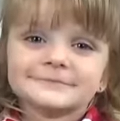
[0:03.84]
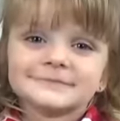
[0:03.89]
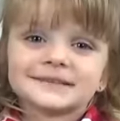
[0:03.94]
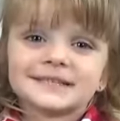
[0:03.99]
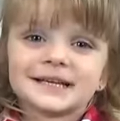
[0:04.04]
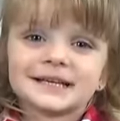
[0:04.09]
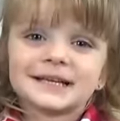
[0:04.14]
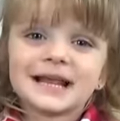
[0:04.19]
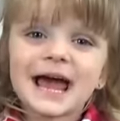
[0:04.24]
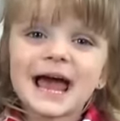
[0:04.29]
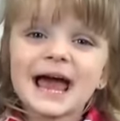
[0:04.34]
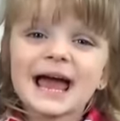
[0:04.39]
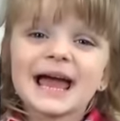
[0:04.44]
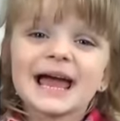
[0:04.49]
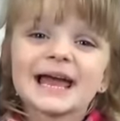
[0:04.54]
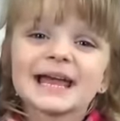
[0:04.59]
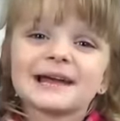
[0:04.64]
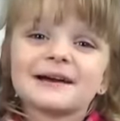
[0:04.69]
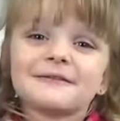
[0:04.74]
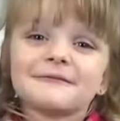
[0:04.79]

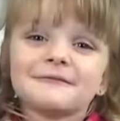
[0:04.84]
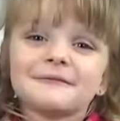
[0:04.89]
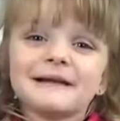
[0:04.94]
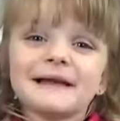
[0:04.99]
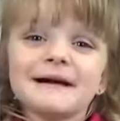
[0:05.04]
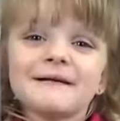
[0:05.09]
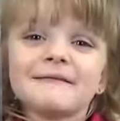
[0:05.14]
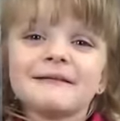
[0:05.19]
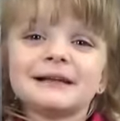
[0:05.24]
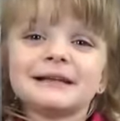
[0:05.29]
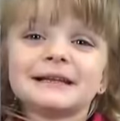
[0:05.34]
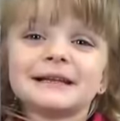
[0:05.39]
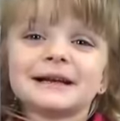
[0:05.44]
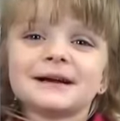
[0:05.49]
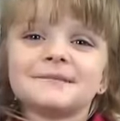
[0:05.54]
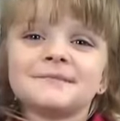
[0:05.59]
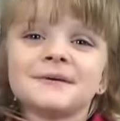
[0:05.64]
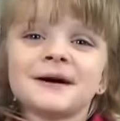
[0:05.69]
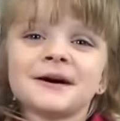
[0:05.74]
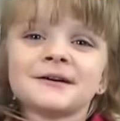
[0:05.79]
Today, we're
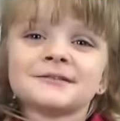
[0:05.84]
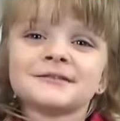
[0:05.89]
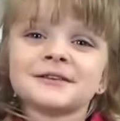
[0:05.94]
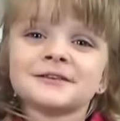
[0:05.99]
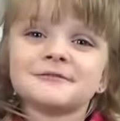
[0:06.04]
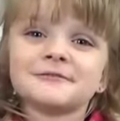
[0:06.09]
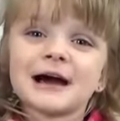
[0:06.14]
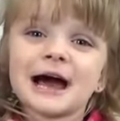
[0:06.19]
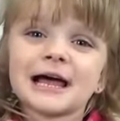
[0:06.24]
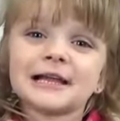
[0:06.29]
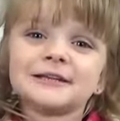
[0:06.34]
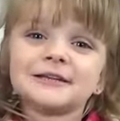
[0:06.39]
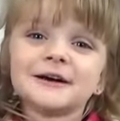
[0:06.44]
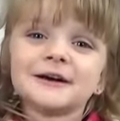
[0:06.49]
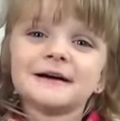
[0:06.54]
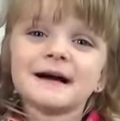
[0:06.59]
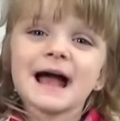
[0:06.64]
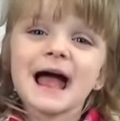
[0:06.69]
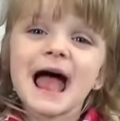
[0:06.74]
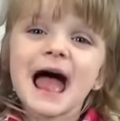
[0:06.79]
learning about the
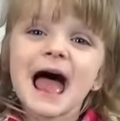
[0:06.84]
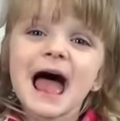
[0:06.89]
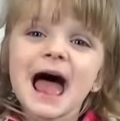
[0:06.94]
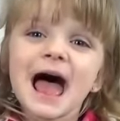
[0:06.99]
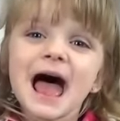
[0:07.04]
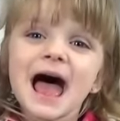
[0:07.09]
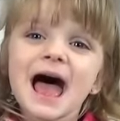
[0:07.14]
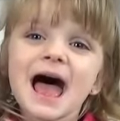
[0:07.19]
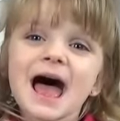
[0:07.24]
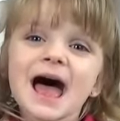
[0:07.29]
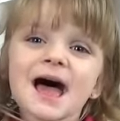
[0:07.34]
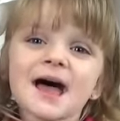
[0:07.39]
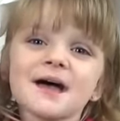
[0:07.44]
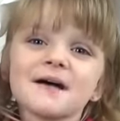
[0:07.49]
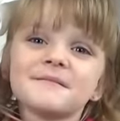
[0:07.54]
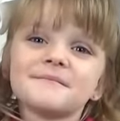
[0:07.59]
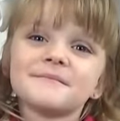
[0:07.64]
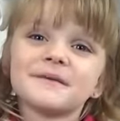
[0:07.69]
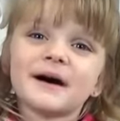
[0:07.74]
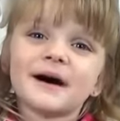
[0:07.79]
letter
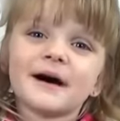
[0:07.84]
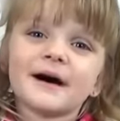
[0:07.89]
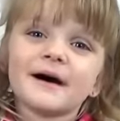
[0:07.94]
M.